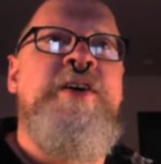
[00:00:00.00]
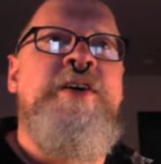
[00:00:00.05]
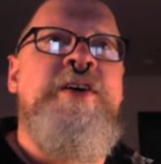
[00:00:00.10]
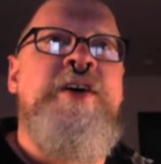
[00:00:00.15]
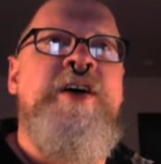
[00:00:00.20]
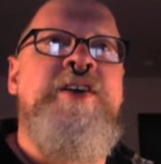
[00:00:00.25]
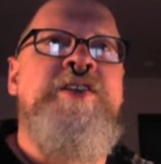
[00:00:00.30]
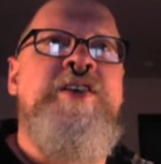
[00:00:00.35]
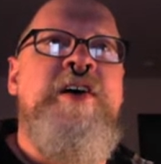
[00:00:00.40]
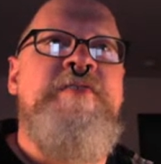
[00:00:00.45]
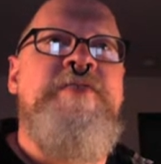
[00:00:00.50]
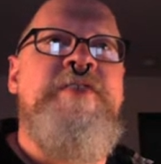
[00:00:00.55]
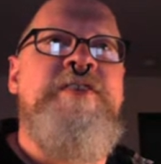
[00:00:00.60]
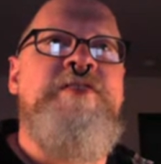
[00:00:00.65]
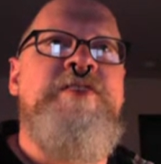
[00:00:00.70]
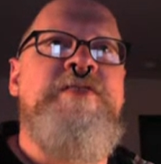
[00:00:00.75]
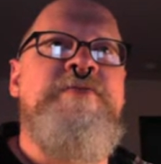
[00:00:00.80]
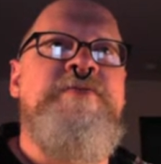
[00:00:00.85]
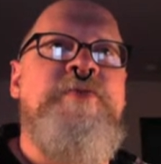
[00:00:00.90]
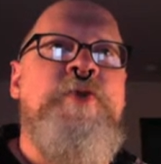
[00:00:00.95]
It
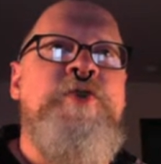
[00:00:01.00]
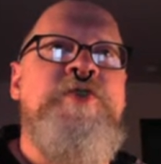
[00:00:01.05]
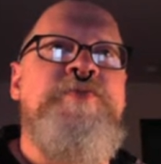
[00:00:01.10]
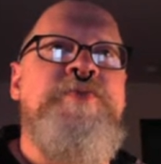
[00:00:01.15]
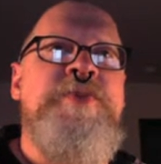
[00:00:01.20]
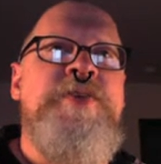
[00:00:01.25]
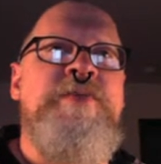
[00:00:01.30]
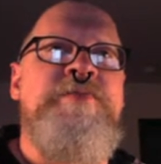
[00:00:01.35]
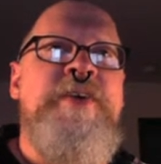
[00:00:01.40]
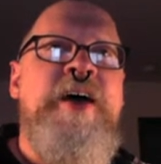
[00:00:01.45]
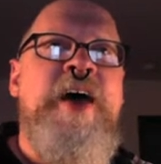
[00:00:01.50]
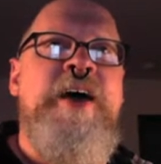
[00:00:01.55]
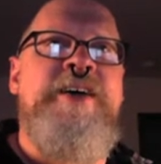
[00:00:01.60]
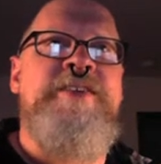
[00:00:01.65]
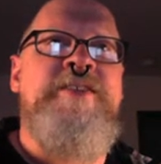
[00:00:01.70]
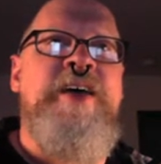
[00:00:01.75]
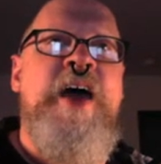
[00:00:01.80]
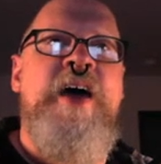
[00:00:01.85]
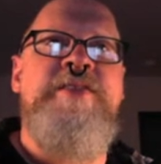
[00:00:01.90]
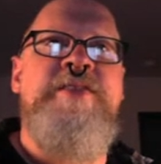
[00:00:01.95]
toughens enforcement of
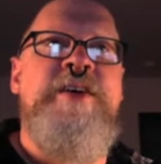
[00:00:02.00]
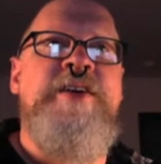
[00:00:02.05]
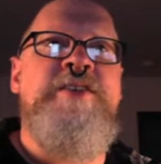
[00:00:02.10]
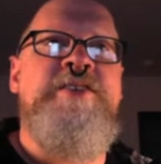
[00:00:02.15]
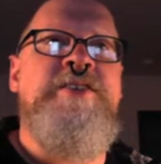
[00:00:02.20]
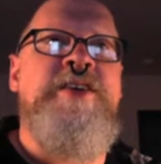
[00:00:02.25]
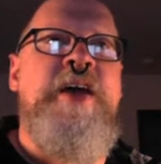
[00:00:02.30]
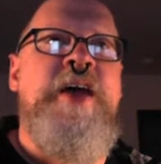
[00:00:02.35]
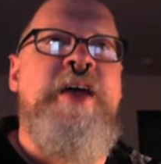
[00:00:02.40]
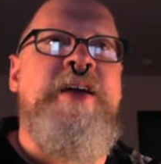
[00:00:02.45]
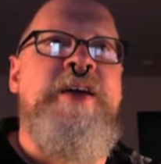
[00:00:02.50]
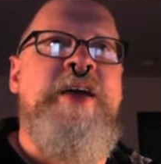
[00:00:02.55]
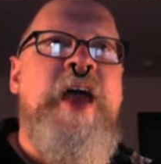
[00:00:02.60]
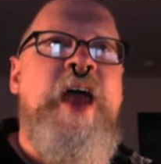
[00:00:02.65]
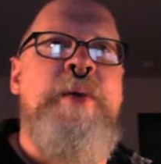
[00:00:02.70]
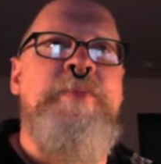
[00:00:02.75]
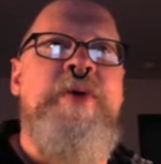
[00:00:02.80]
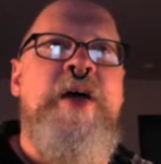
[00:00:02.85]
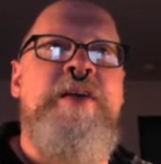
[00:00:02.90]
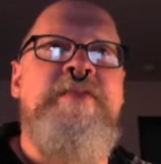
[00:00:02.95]
ethics and
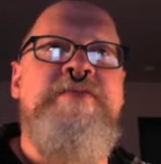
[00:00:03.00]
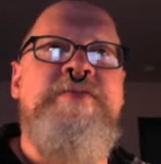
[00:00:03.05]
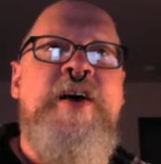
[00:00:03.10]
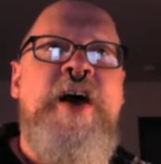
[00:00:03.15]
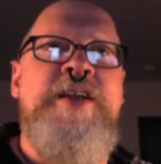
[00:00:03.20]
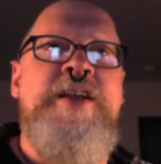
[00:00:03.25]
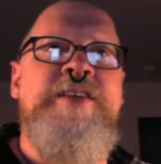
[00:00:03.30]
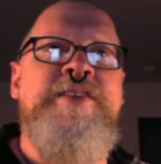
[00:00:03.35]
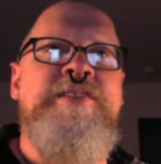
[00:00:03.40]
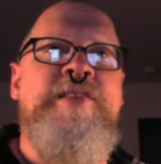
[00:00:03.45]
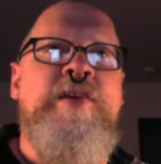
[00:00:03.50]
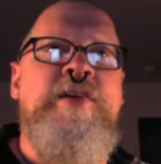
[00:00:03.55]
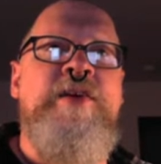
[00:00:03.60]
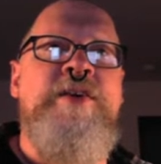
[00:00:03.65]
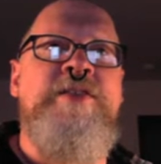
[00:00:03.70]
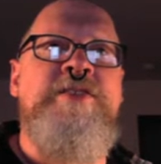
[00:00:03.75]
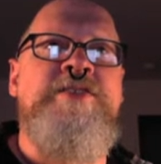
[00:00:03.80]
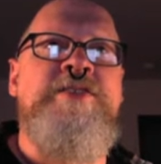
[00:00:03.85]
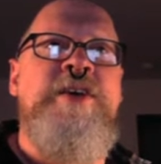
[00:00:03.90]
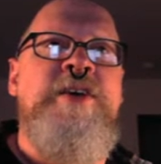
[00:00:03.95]
campaign finance
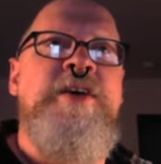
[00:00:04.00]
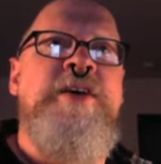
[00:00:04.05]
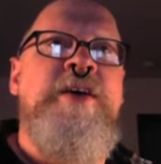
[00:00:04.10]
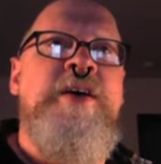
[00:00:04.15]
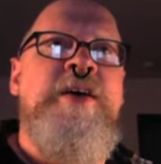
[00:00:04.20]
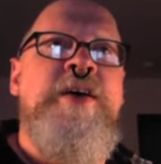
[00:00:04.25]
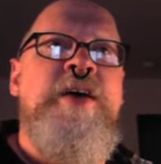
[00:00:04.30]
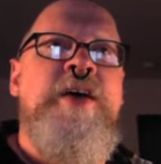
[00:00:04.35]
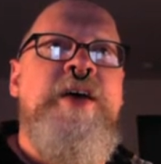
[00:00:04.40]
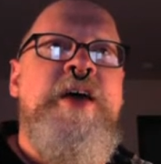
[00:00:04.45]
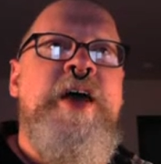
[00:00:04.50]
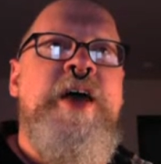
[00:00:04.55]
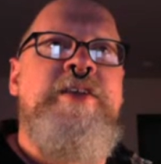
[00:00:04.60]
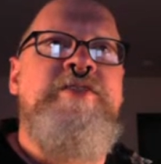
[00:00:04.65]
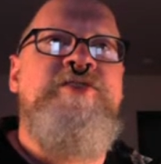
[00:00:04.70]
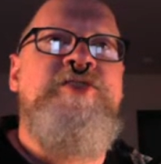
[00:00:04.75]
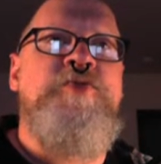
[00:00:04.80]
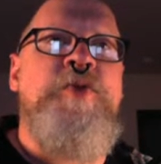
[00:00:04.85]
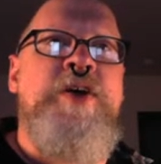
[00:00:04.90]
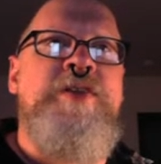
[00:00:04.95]
laws and
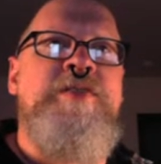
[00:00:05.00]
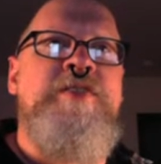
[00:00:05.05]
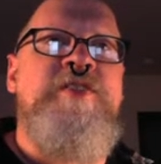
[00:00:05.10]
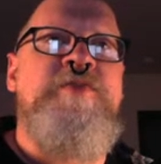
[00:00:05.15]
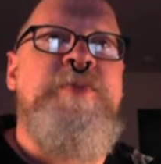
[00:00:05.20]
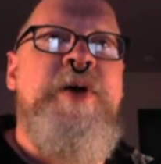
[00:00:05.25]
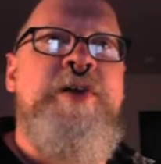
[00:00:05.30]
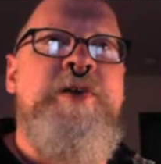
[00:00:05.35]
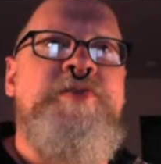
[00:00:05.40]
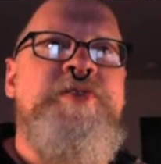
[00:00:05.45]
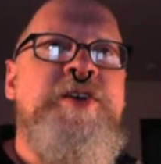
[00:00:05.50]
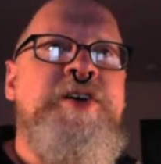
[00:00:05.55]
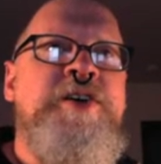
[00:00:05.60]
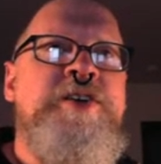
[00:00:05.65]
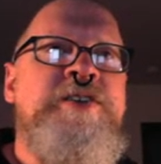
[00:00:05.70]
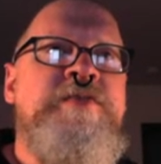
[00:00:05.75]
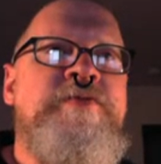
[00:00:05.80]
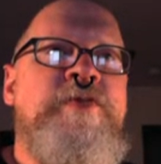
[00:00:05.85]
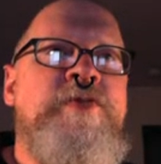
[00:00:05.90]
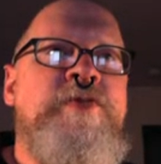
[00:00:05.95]
strengthens
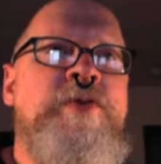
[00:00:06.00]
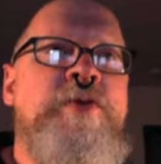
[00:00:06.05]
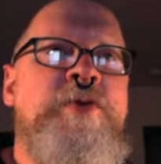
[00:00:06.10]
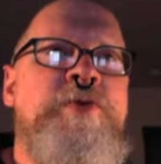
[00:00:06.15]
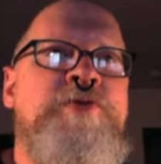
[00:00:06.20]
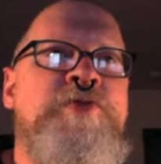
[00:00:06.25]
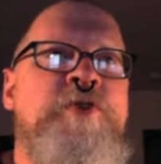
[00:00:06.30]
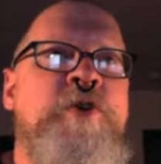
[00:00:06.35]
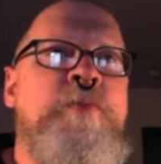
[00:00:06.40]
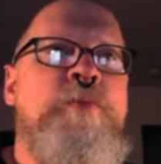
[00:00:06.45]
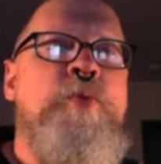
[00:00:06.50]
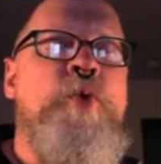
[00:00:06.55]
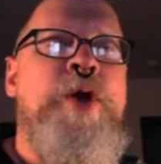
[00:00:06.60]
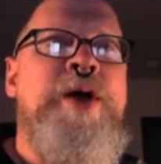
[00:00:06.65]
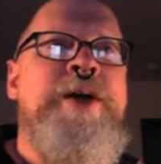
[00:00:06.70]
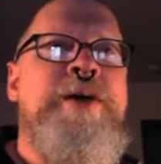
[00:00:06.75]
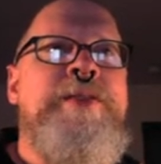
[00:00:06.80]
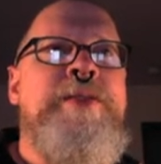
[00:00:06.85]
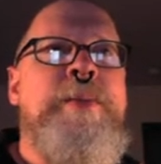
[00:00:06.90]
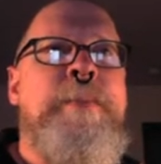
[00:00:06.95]
penalties for those who
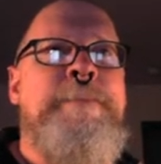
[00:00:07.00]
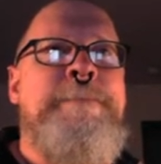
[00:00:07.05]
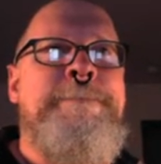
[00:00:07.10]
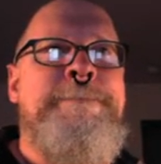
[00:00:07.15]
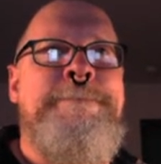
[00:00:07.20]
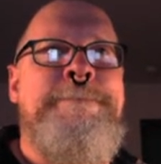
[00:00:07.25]
break them.